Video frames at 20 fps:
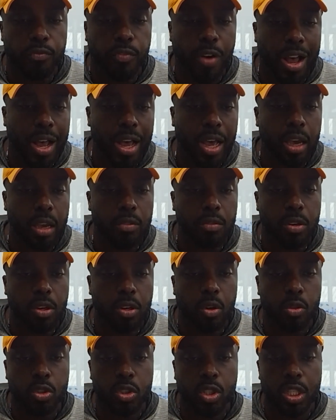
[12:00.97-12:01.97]
five, you
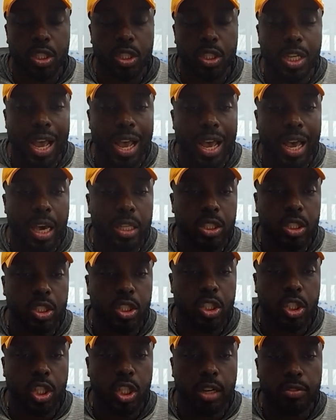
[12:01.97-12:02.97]
know, six guys, it
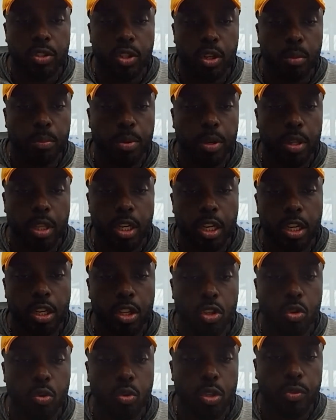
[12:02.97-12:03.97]
just gives you the ability to
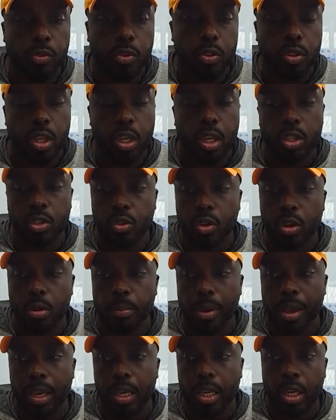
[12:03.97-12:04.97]
do different things on the
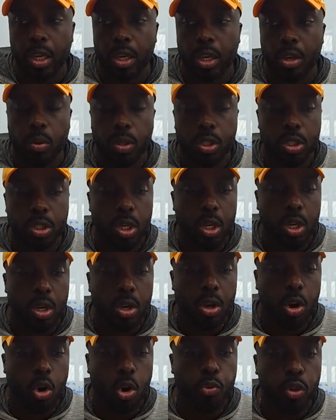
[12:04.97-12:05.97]
back end, which
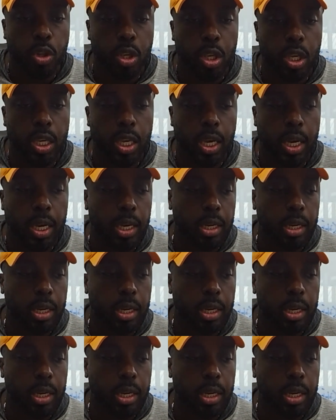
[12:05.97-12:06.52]
hopefully,